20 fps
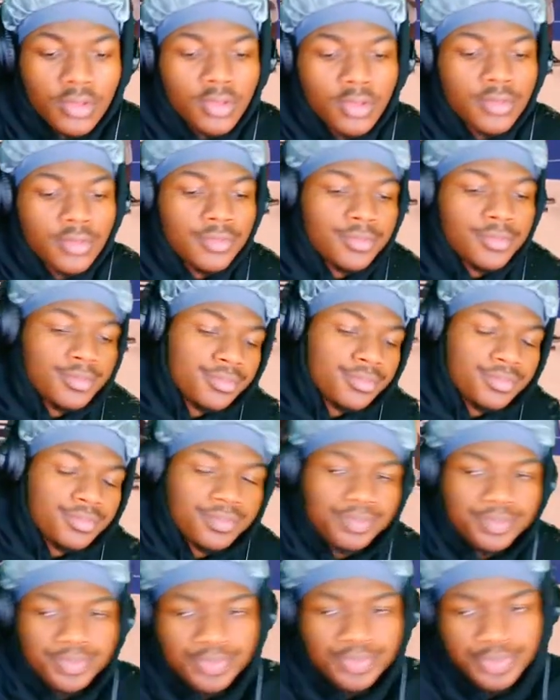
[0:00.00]

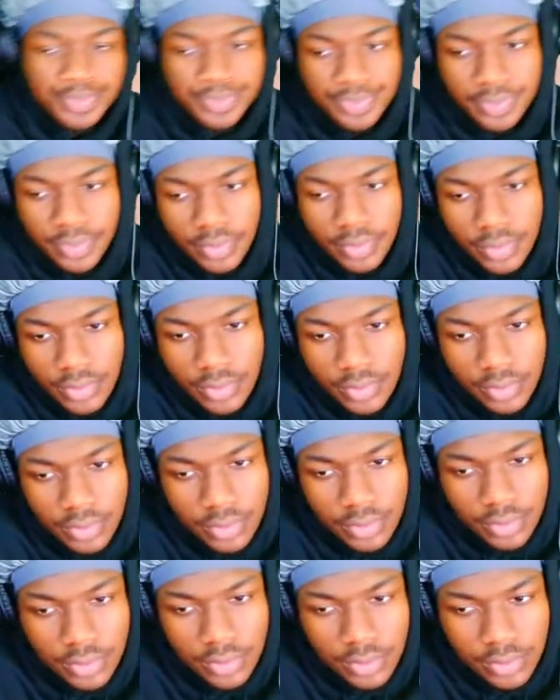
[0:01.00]
(no one is talking)